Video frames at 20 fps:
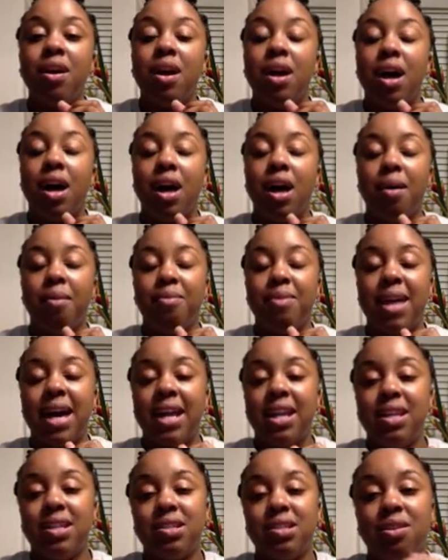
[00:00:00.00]
that
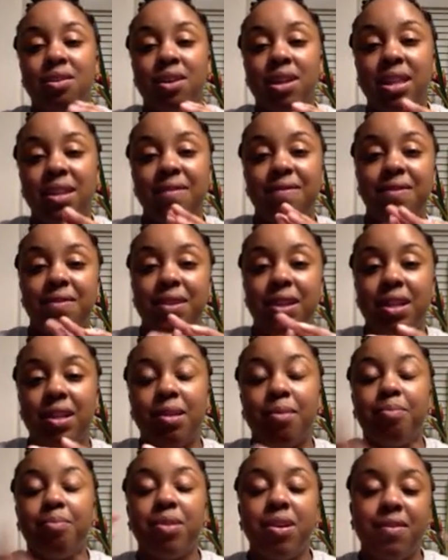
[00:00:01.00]
is on
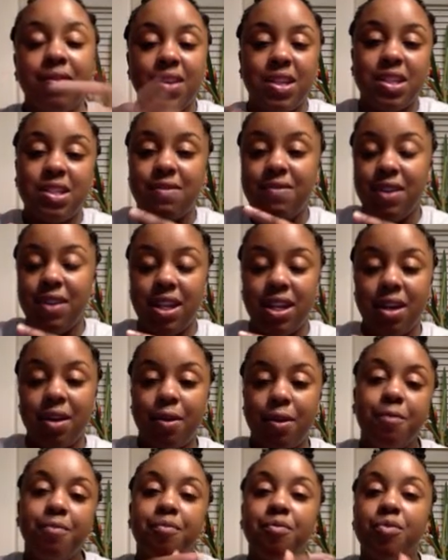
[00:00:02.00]
the previous video,
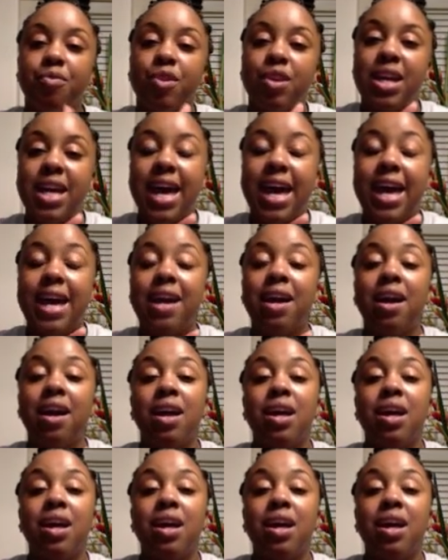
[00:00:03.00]
okay?